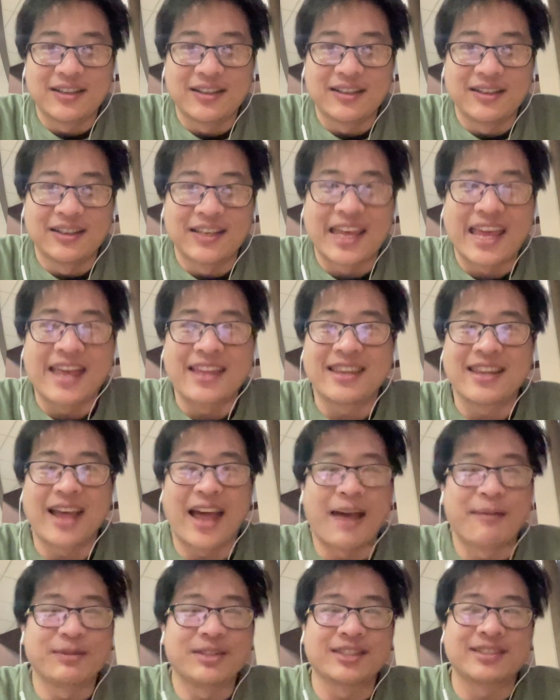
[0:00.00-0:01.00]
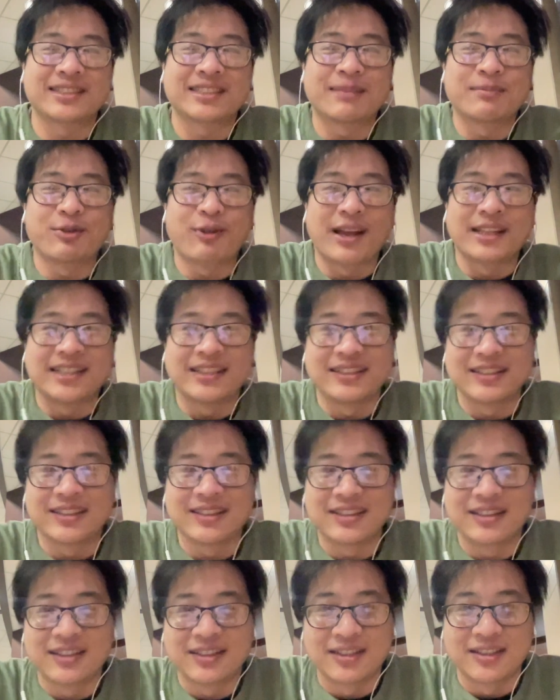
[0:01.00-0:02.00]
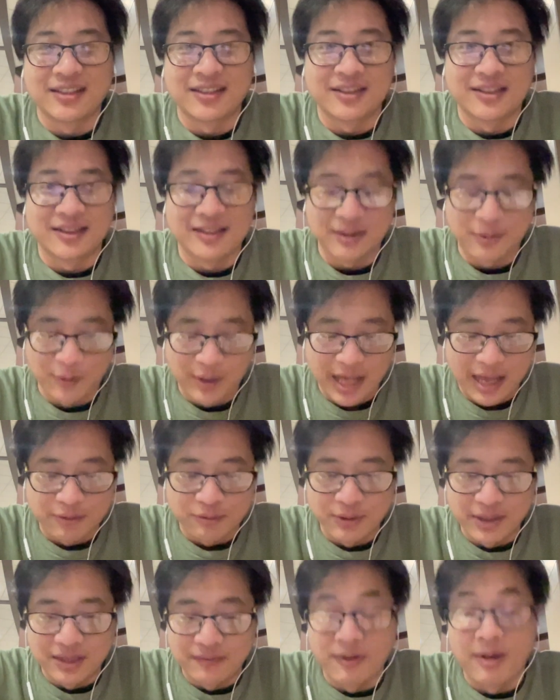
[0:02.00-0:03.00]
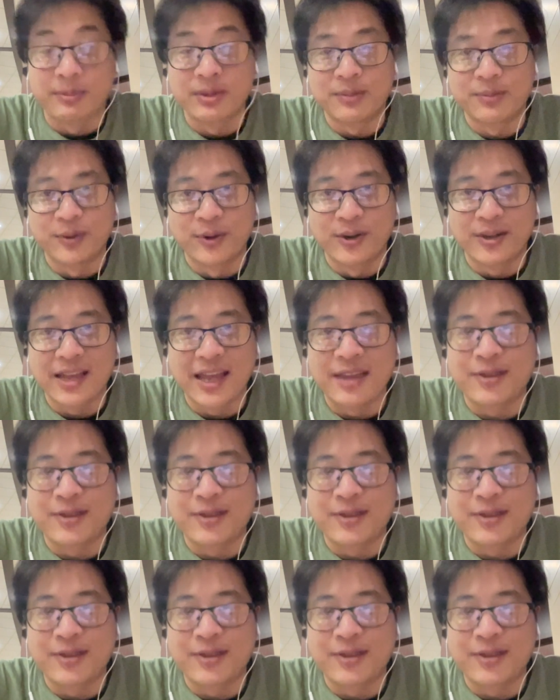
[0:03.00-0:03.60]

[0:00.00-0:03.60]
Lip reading: again, I'm just summarizing what I read from the book,